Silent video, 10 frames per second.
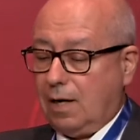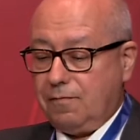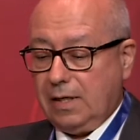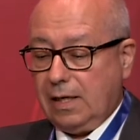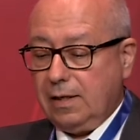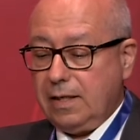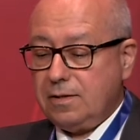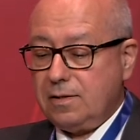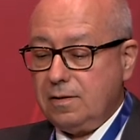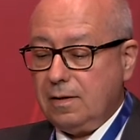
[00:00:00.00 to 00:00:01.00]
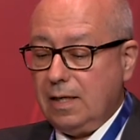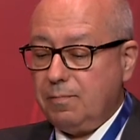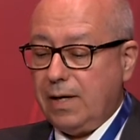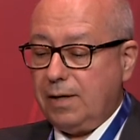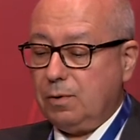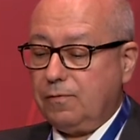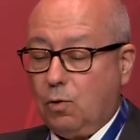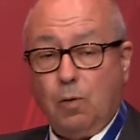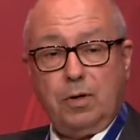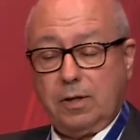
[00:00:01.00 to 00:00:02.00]
governing elites in bed with
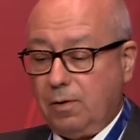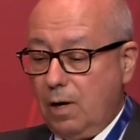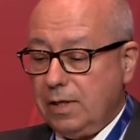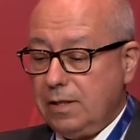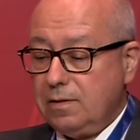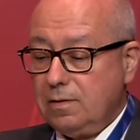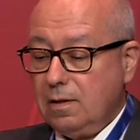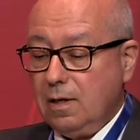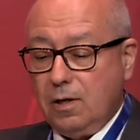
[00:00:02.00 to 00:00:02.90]
corporate cronies